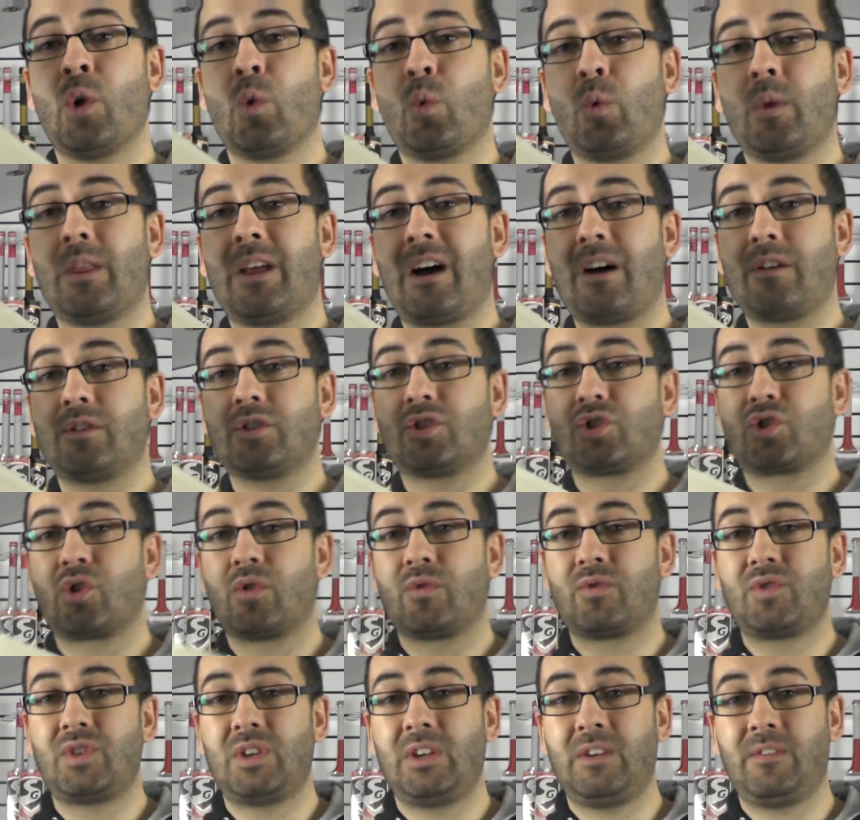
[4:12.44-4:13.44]
without the
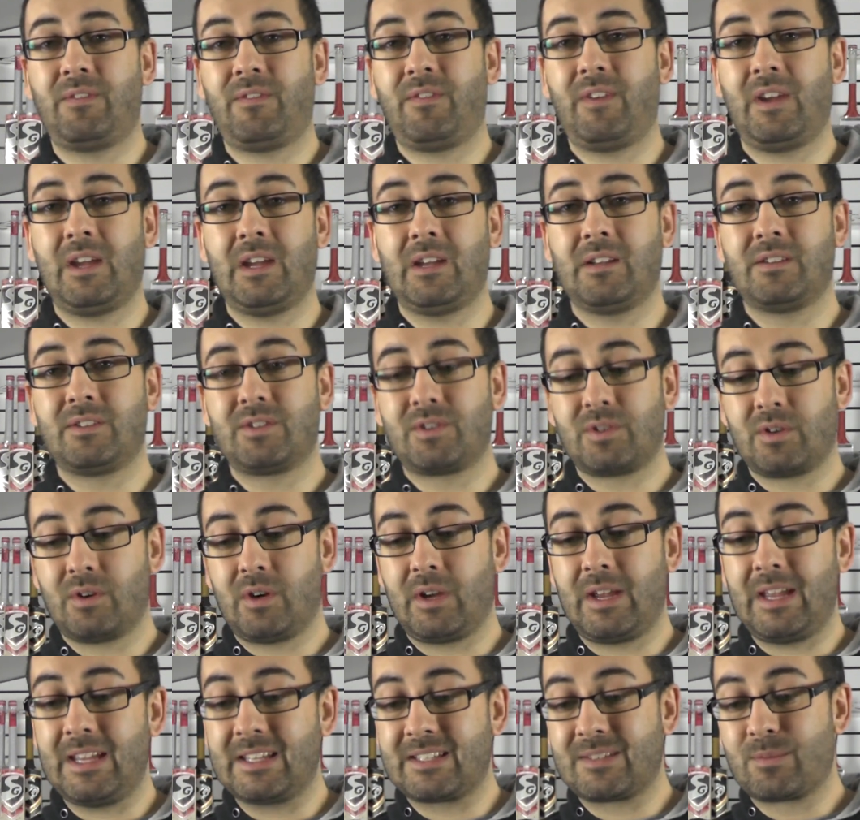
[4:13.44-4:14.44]
scuff sheet fitted. So
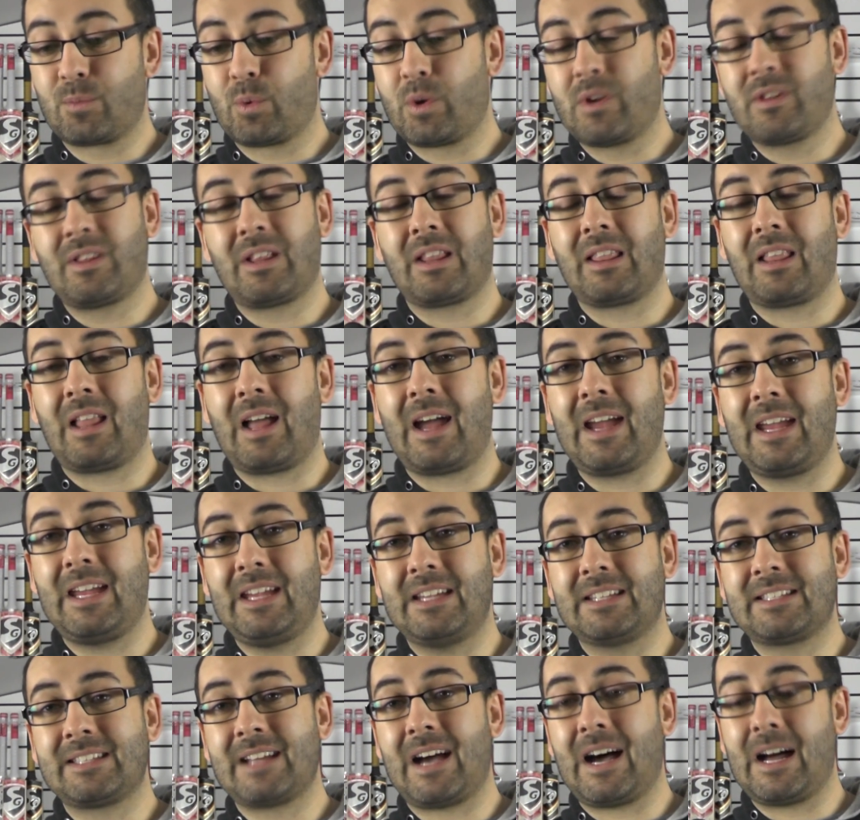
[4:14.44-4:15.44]
it's one of the
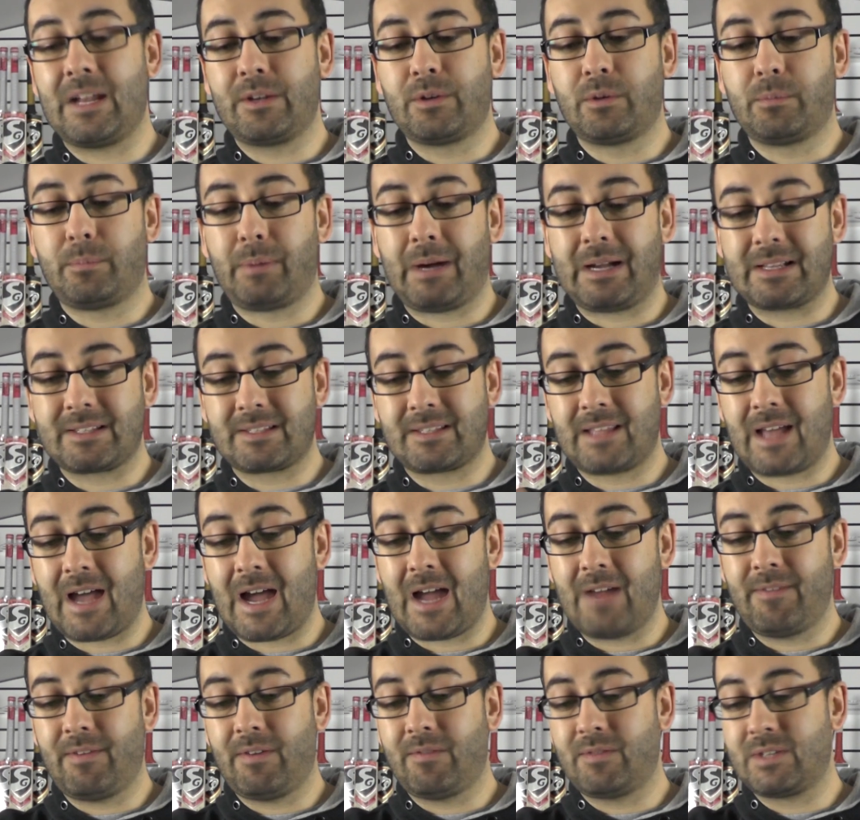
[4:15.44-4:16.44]
lightest adult bats that
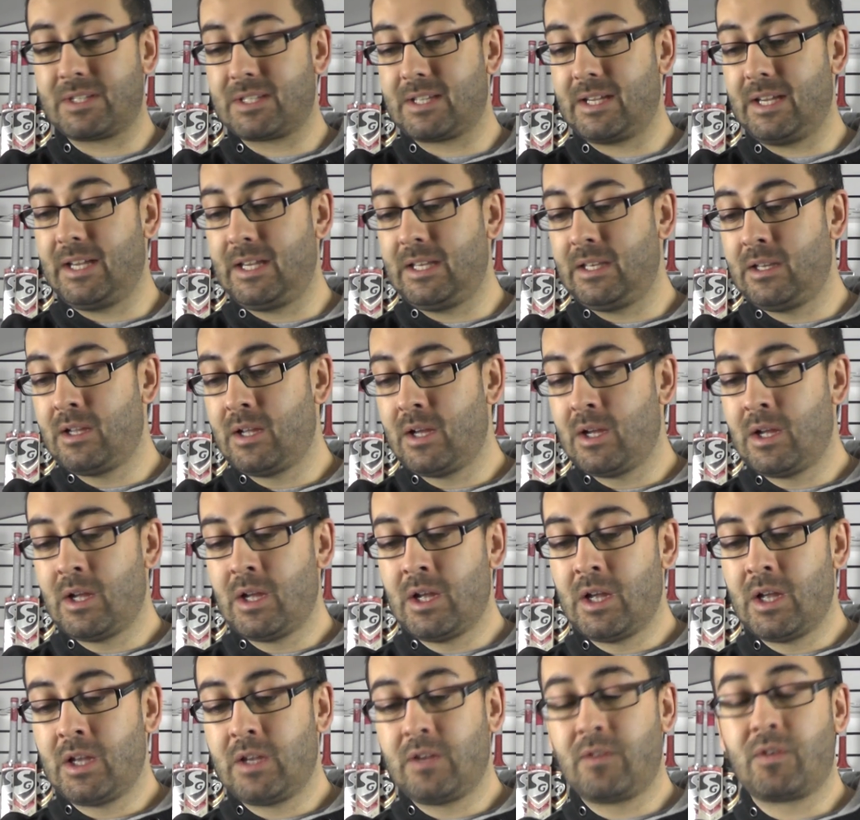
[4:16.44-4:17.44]
I've ever seen.
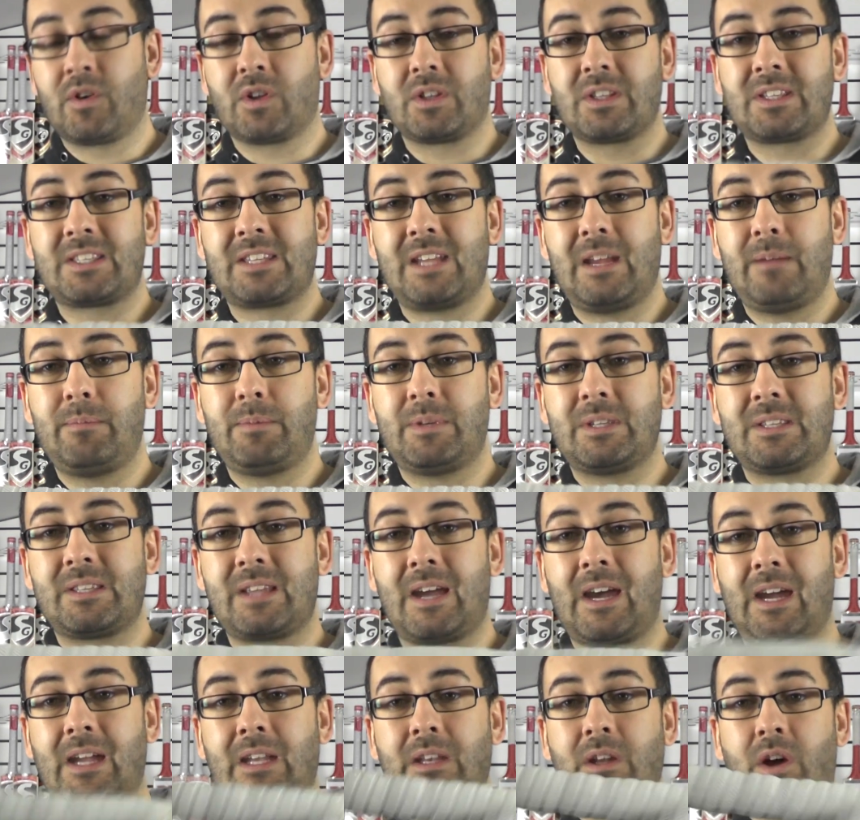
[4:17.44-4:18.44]
You've got the same
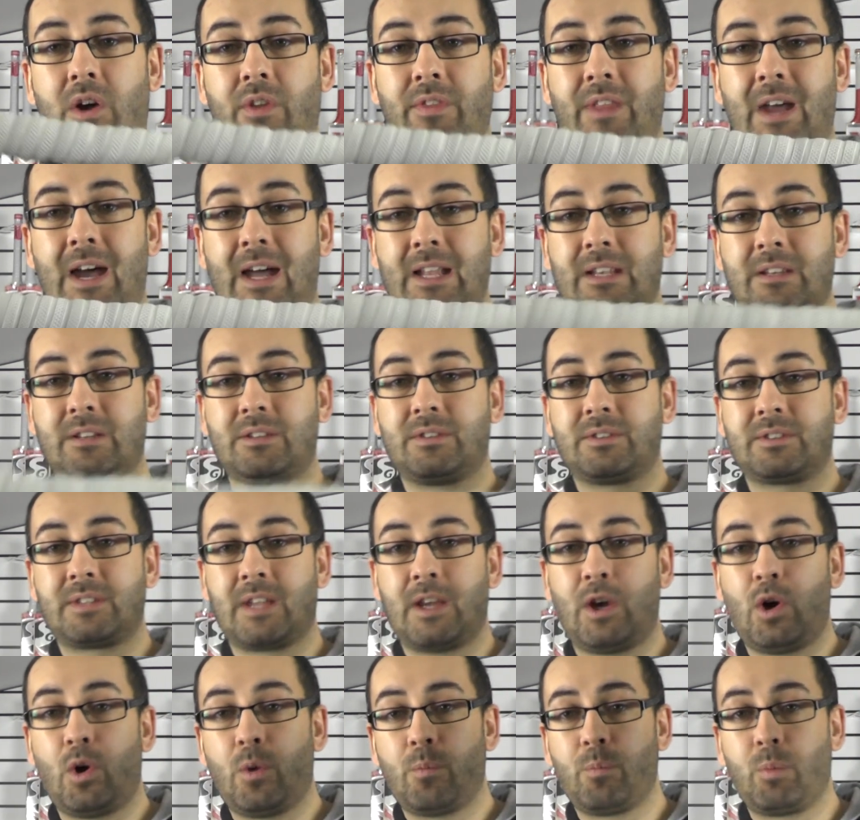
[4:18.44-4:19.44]
design on the handle
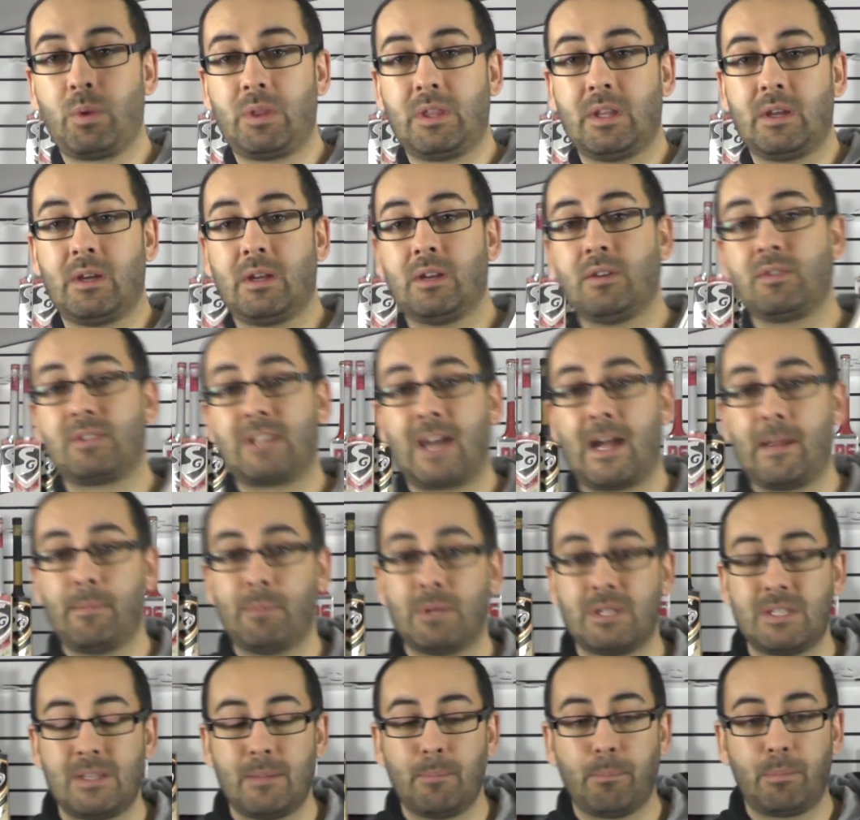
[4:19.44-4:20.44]
set up with the
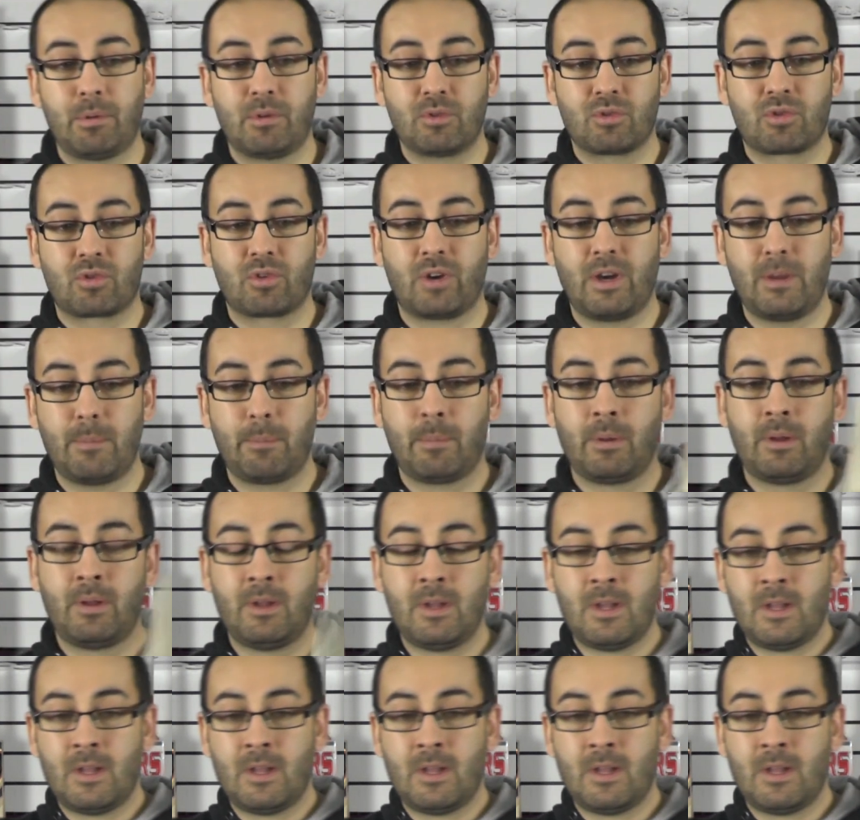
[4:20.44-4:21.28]
diamond dimple grip.